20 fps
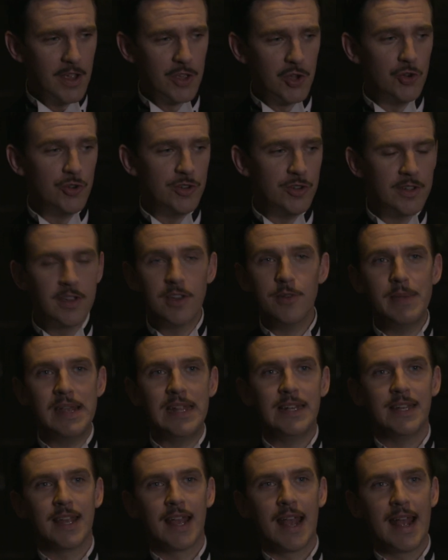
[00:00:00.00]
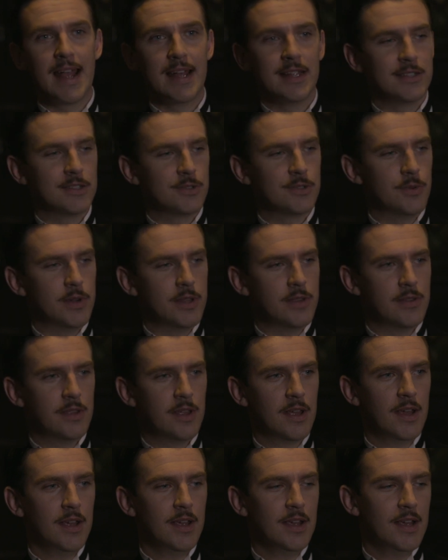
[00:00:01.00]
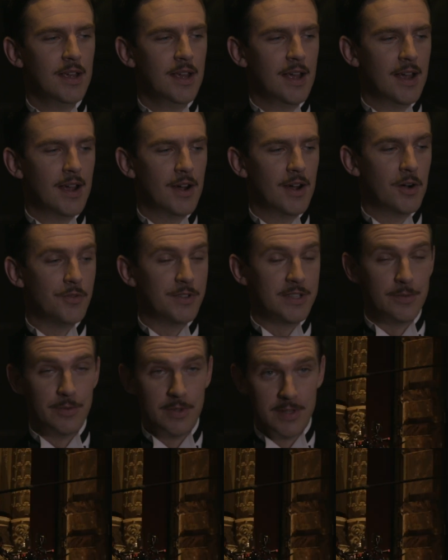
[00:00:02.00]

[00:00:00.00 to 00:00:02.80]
good comedic hands with, obviously, with